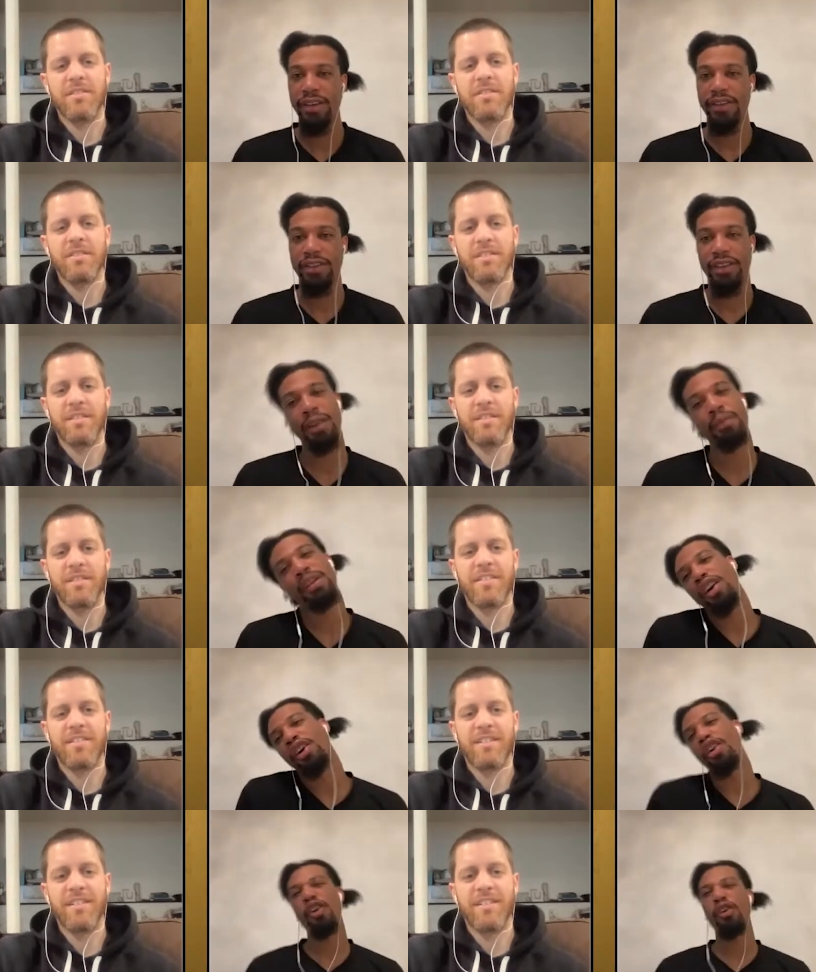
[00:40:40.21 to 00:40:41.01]
Speaker 1: So I'm
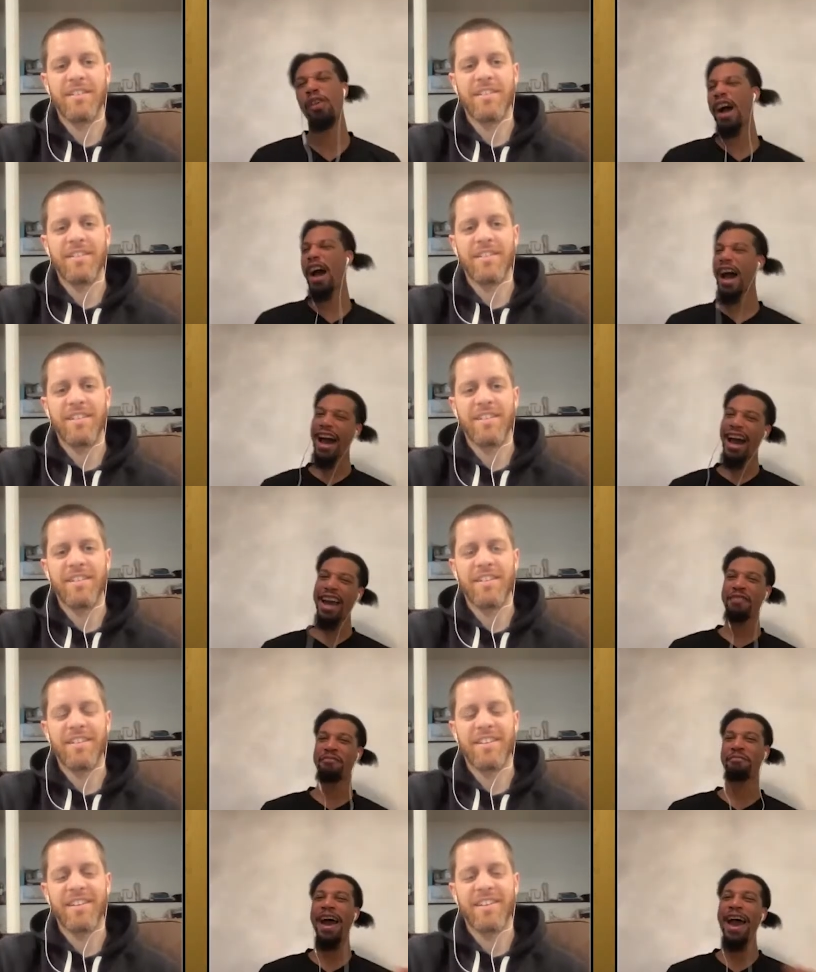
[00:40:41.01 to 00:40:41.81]
like, oh,
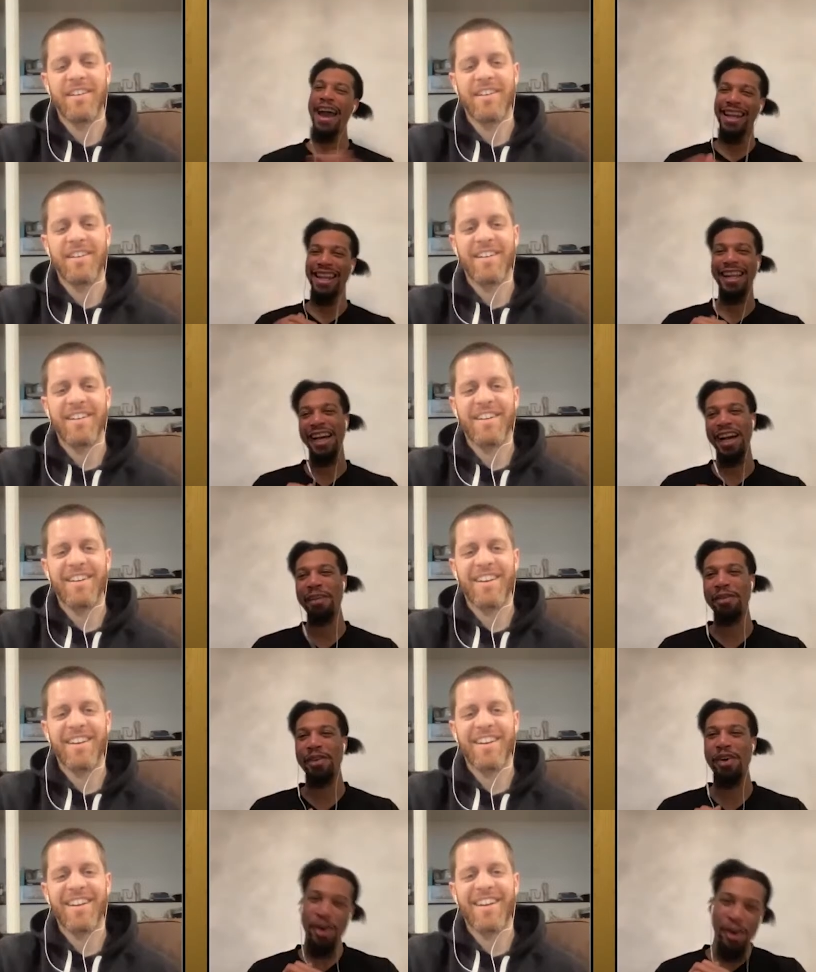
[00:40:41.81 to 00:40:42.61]
I bet. Like
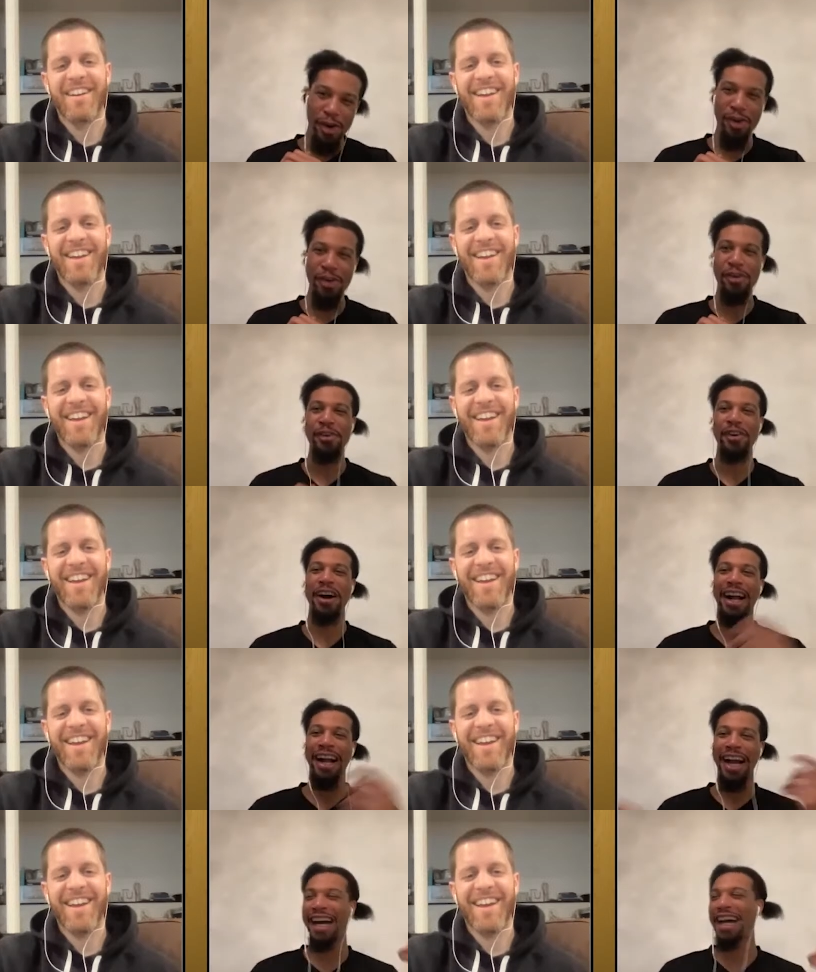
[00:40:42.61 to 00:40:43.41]
I'm cool.
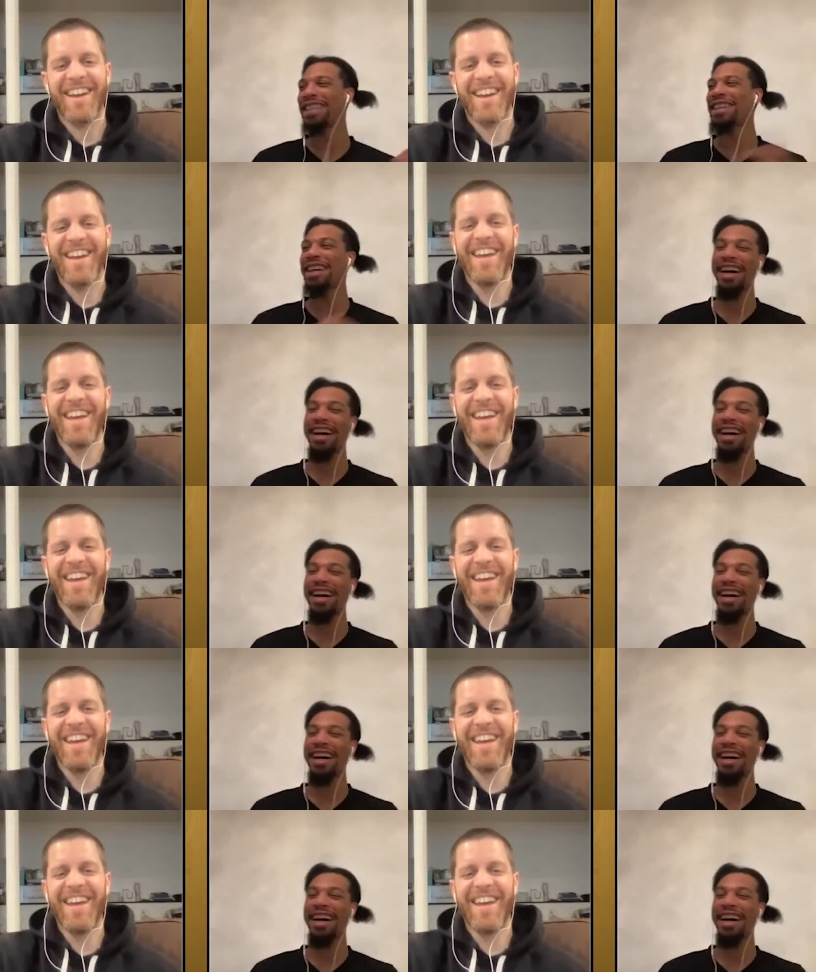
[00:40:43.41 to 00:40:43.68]
I got I just